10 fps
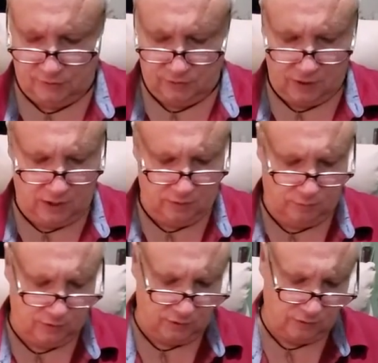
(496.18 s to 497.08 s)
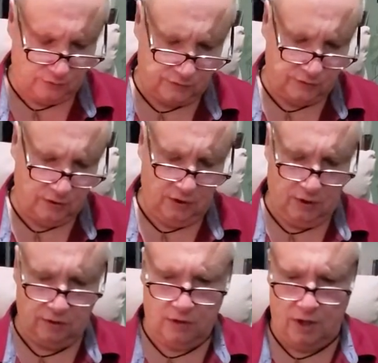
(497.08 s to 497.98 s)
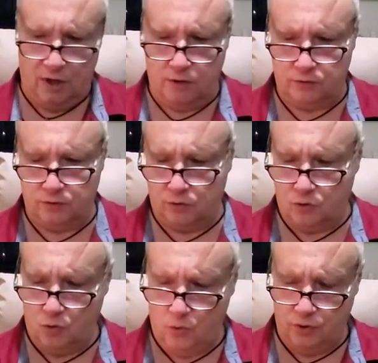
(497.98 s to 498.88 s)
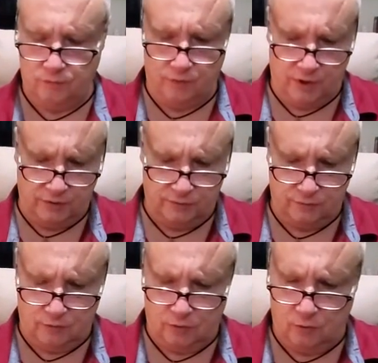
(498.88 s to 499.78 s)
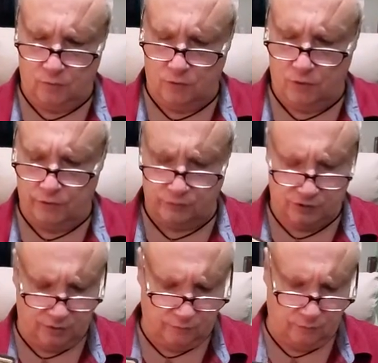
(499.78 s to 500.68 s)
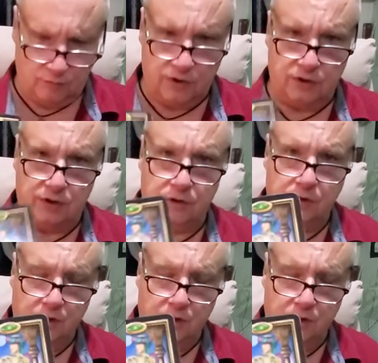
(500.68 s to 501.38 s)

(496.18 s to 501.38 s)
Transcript: and the Eight of Pentacles. Now, your core advice for the overall energy of the reading